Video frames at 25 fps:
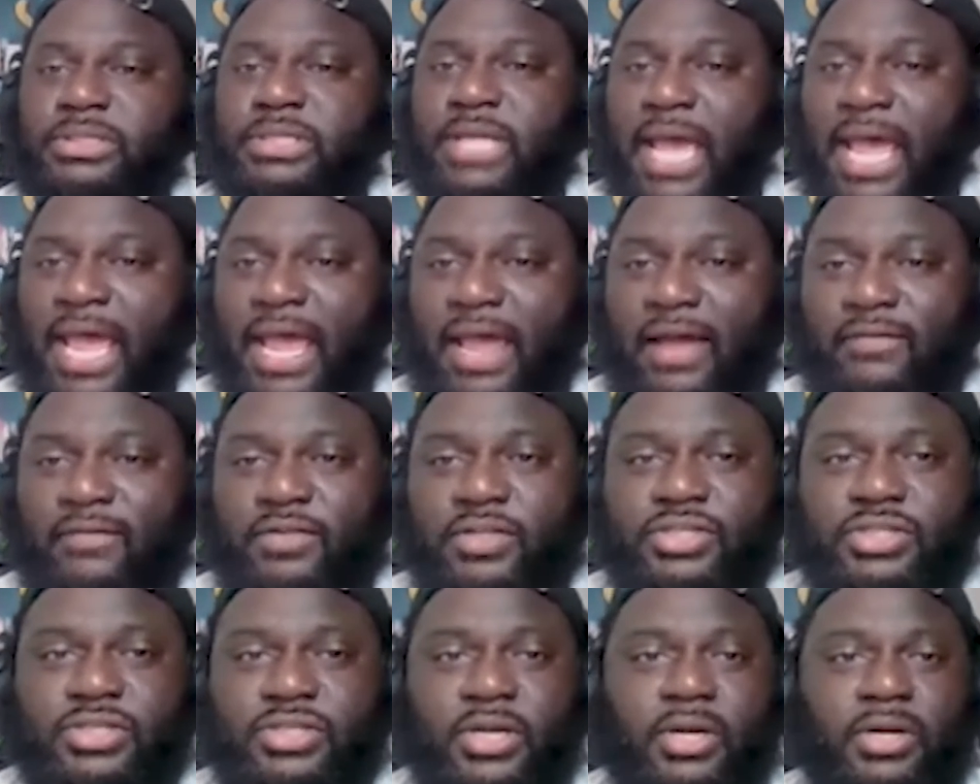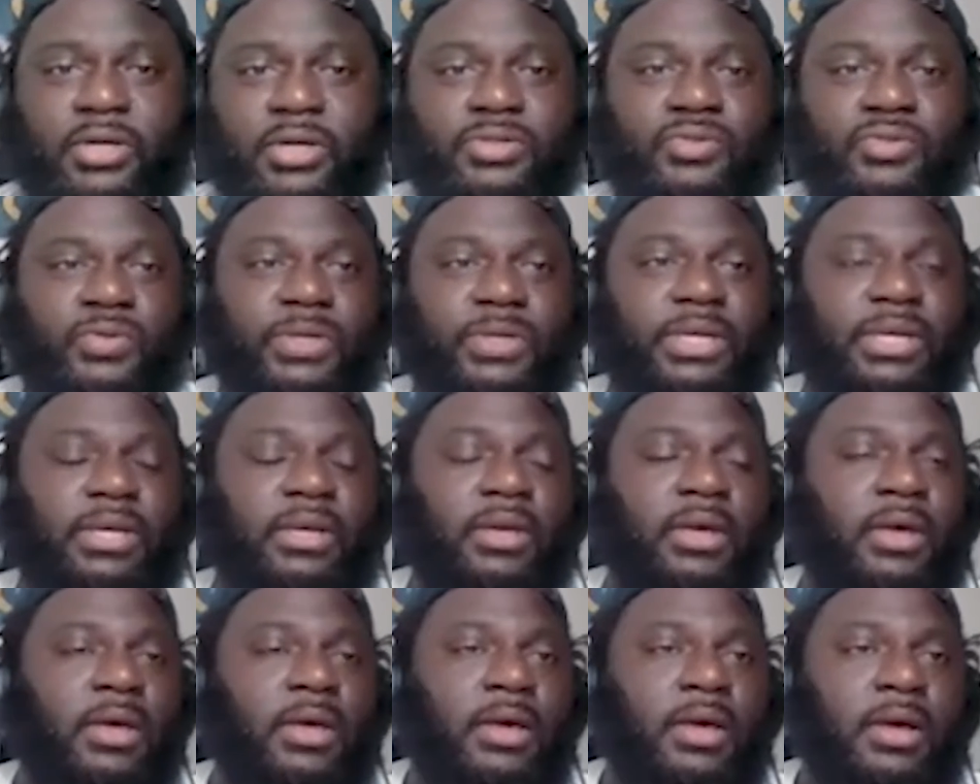have the
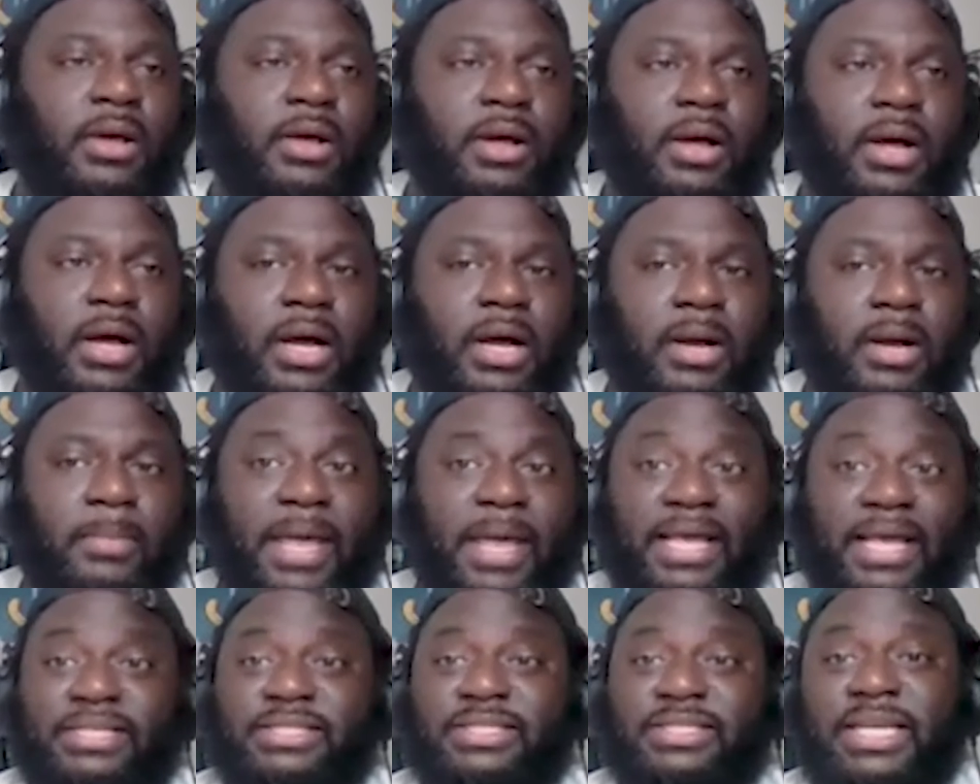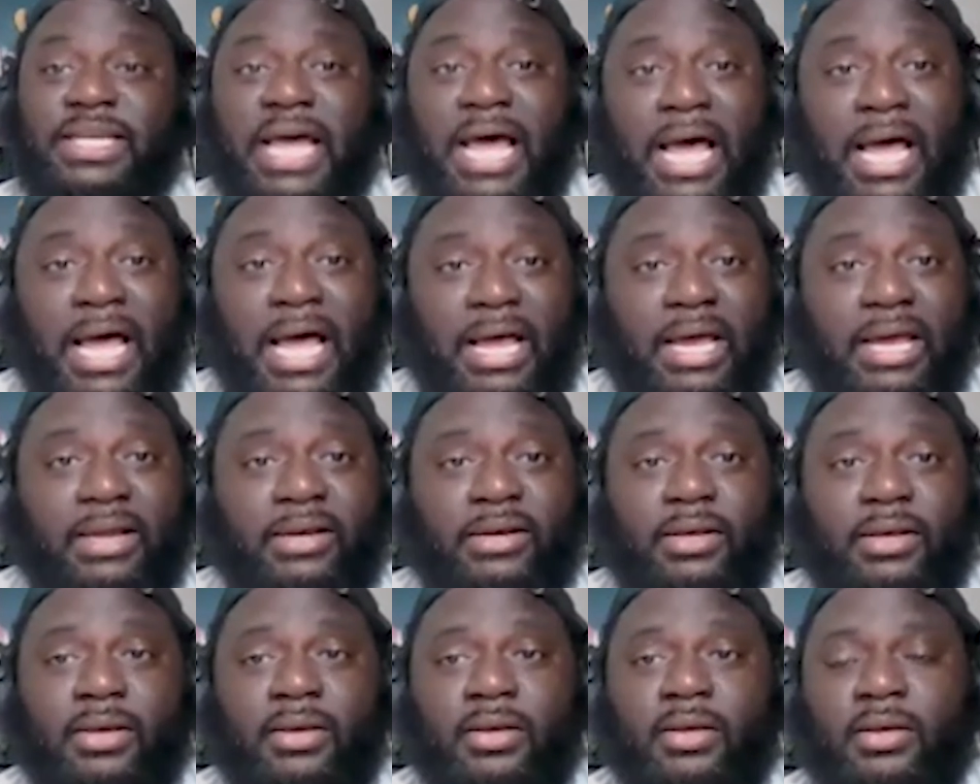surgery, has
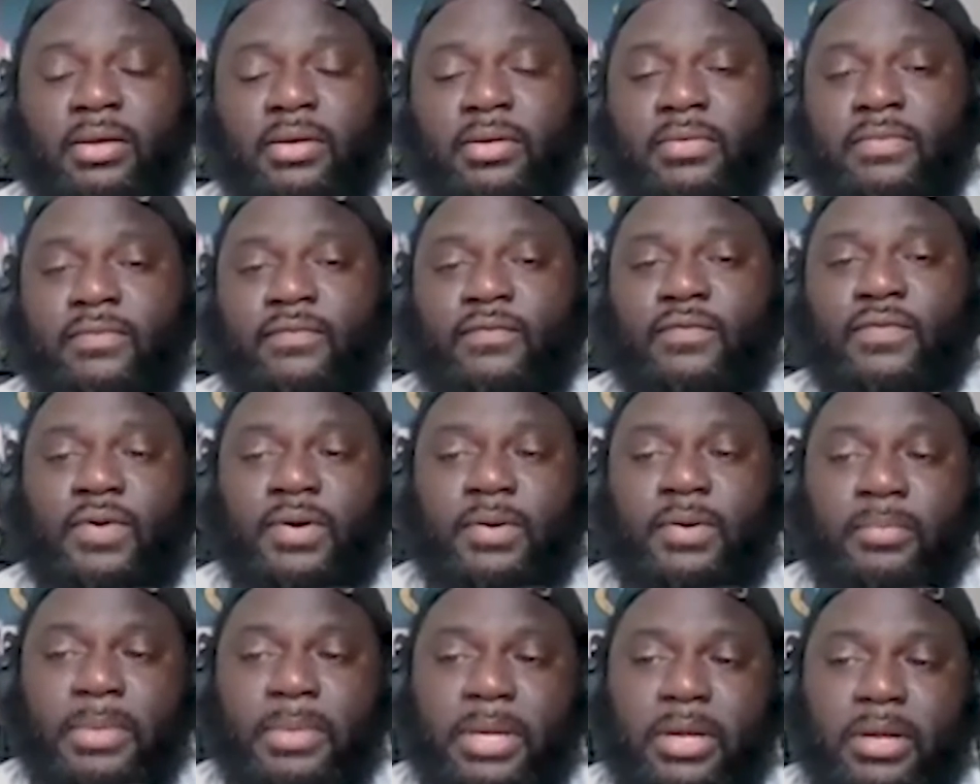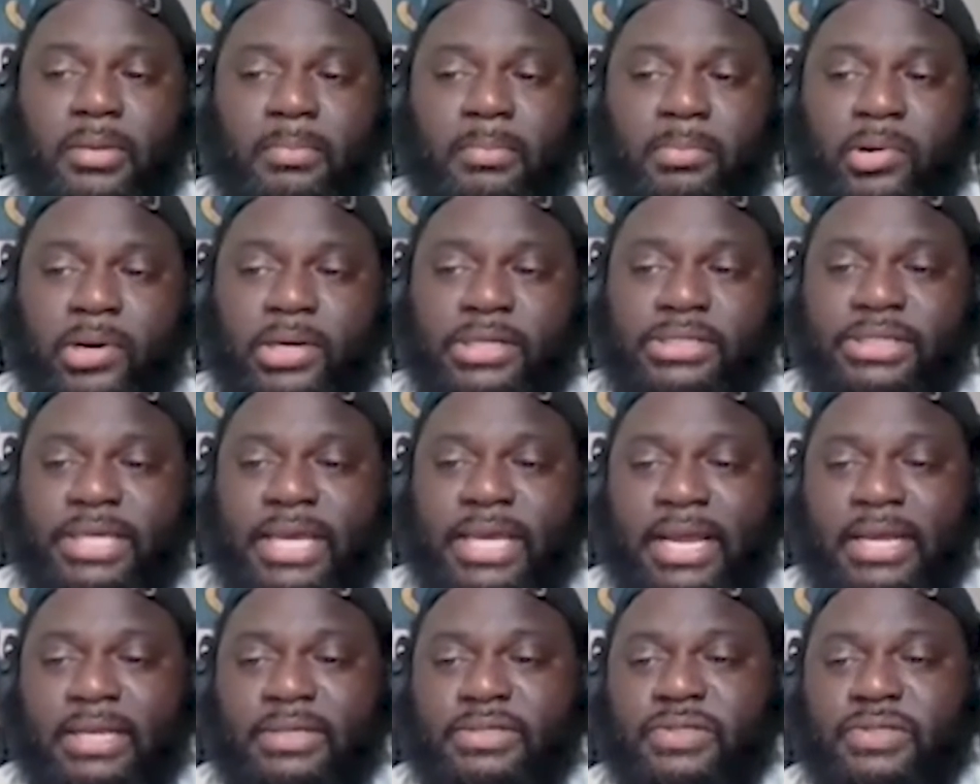died from breast
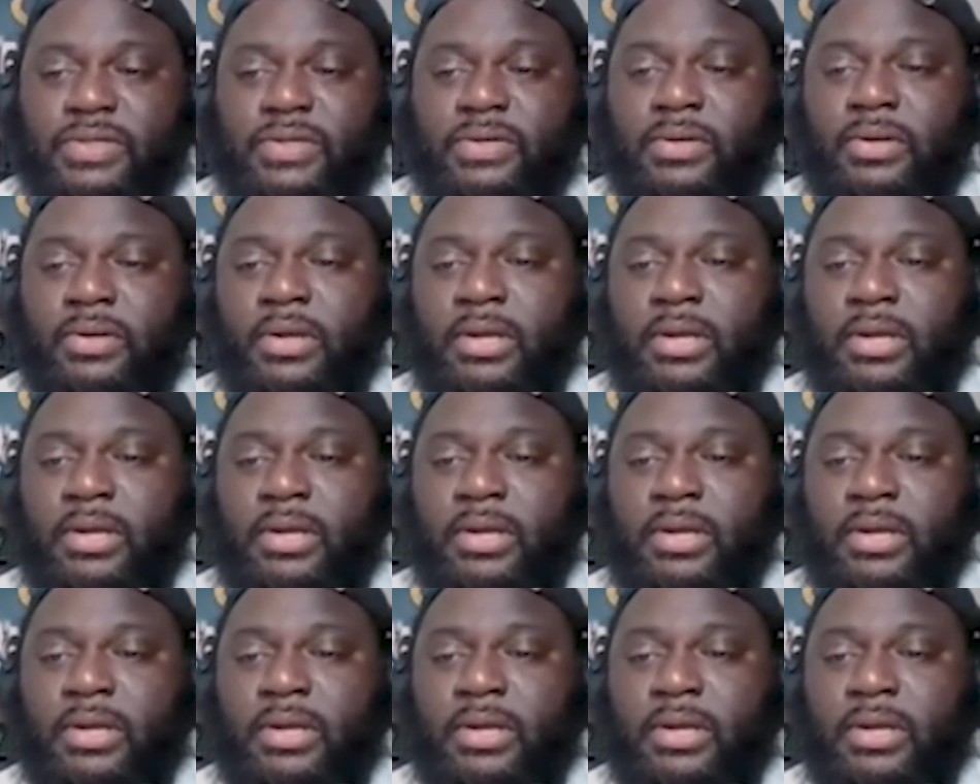cancer,